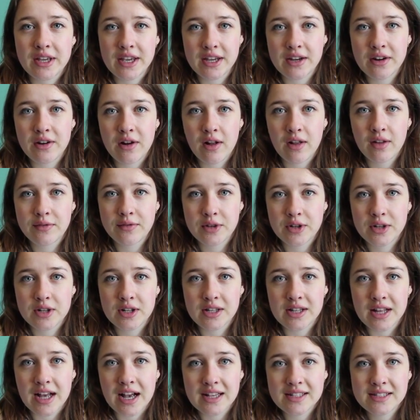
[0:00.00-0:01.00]
in all of your
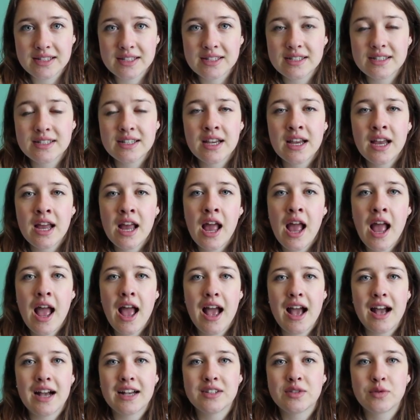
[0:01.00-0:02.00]
classes.
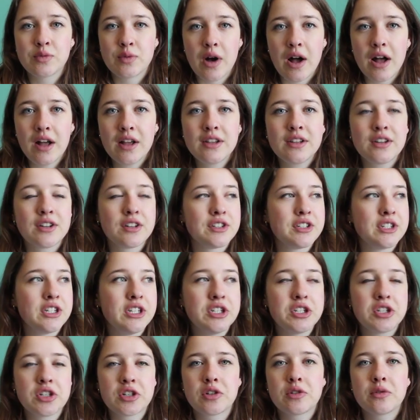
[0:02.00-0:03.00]
As well, your
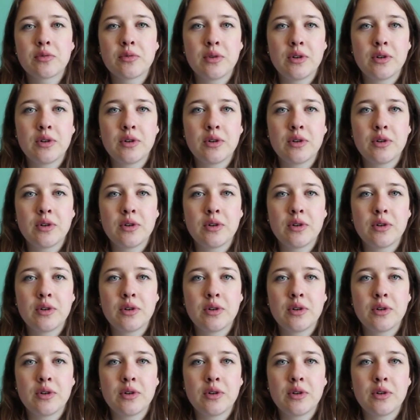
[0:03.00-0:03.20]
teacher